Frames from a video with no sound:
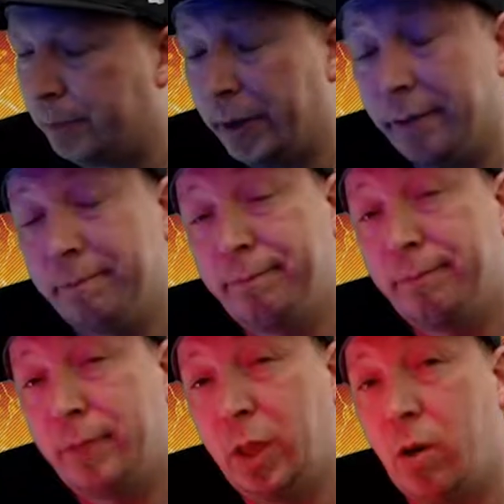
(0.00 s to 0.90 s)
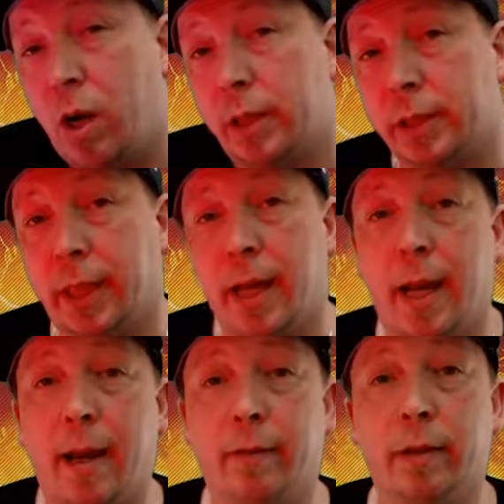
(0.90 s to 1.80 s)
But you know, honestly,
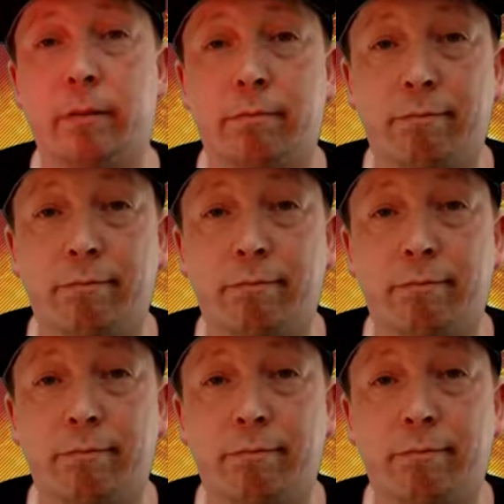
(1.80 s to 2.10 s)
I haven't